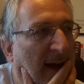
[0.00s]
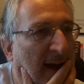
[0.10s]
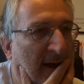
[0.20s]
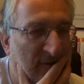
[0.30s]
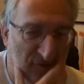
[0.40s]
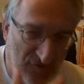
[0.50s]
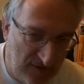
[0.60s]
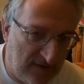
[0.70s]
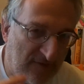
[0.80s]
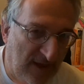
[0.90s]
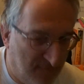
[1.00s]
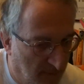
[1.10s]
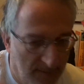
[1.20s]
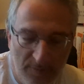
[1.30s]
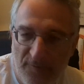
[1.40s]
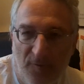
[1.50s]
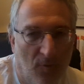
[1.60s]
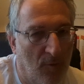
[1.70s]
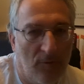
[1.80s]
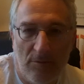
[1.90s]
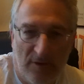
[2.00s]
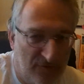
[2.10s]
And they've met before,